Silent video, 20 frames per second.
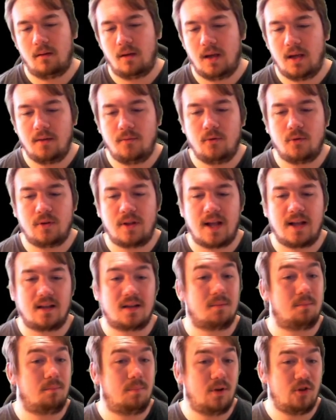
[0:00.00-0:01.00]
if you take
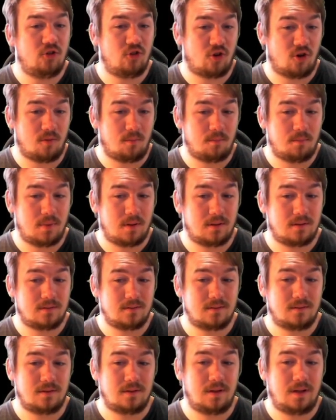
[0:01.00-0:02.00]
the bishop
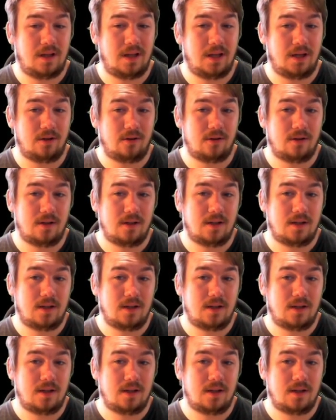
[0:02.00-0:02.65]
here,